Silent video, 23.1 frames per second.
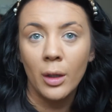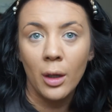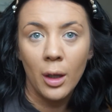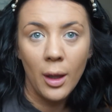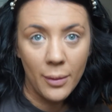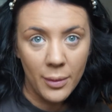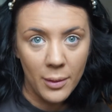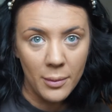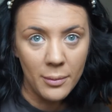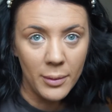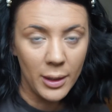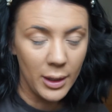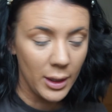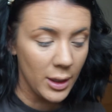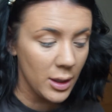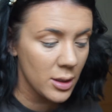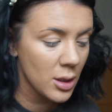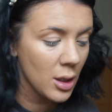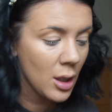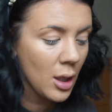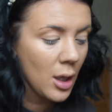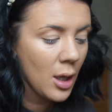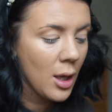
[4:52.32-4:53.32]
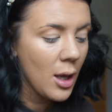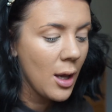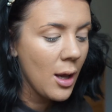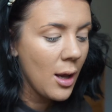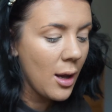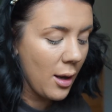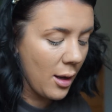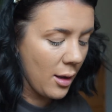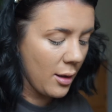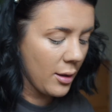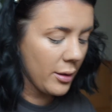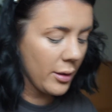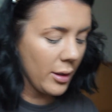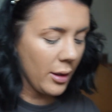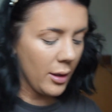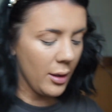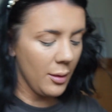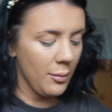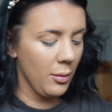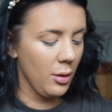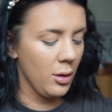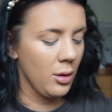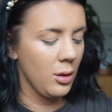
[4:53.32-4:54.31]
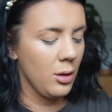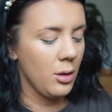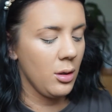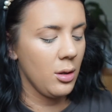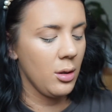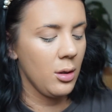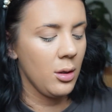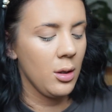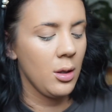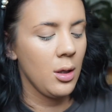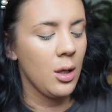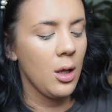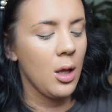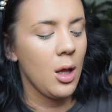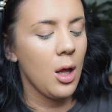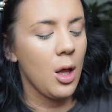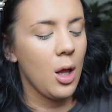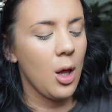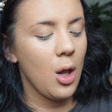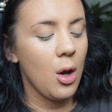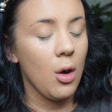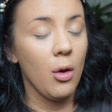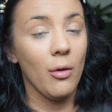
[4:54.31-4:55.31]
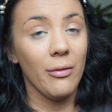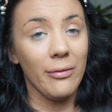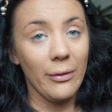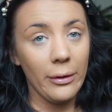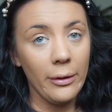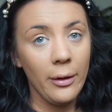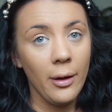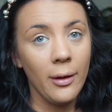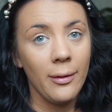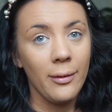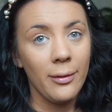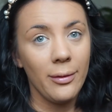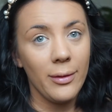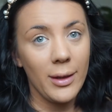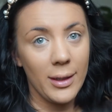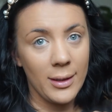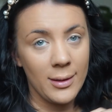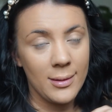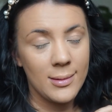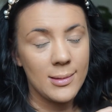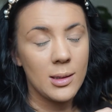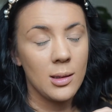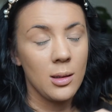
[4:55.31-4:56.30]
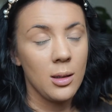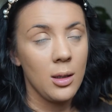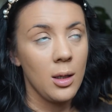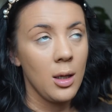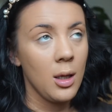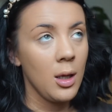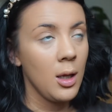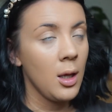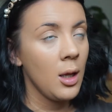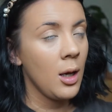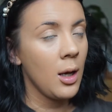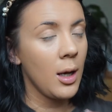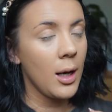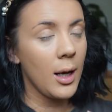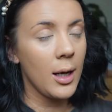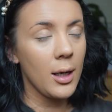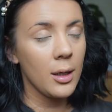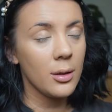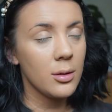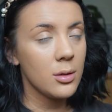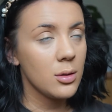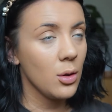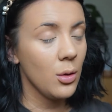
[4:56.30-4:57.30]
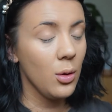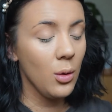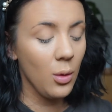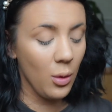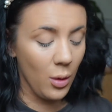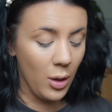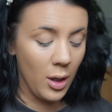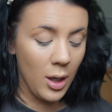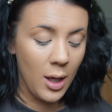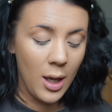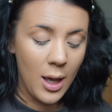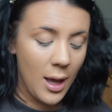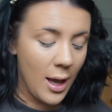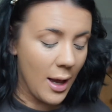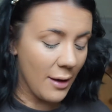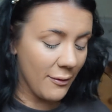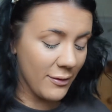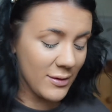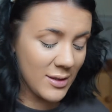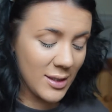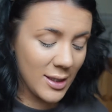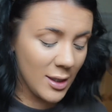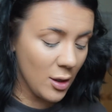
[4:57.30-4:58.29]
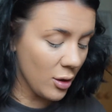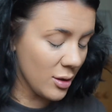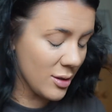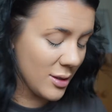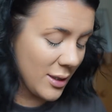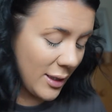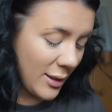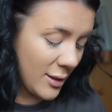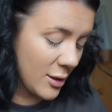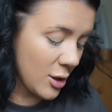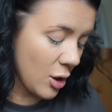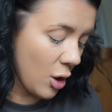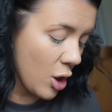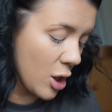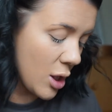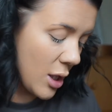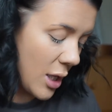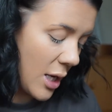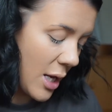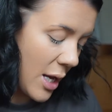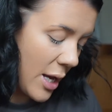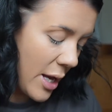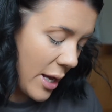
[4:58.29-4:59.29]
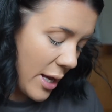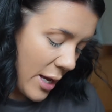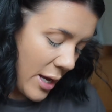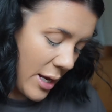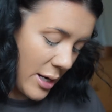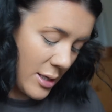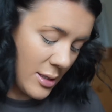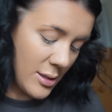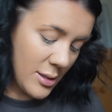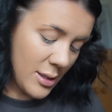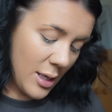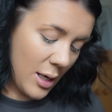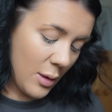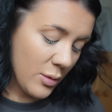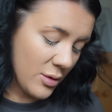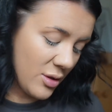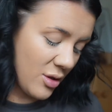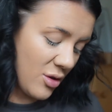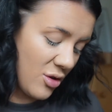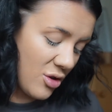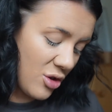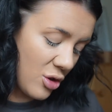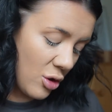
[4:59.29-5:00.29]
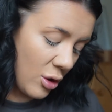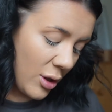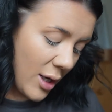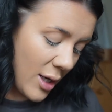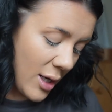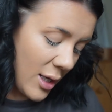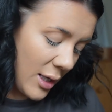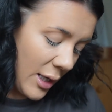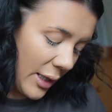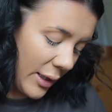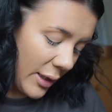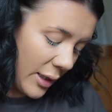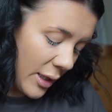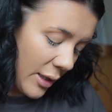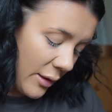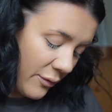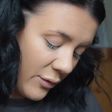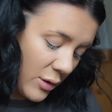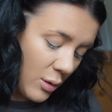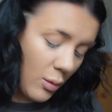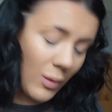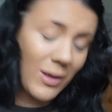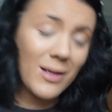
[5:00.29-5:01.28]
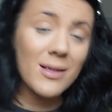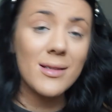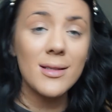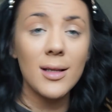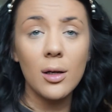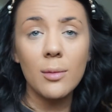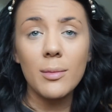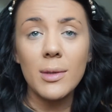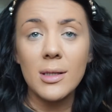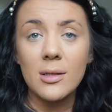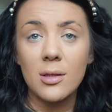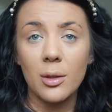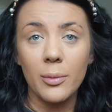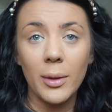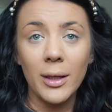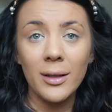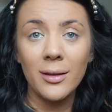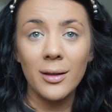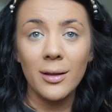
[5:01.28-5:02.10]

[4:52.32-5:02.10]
at the minute, I am loving this. I don't know. I've seen it on TikTok. And I was a sucker, like, if you want to sell me something,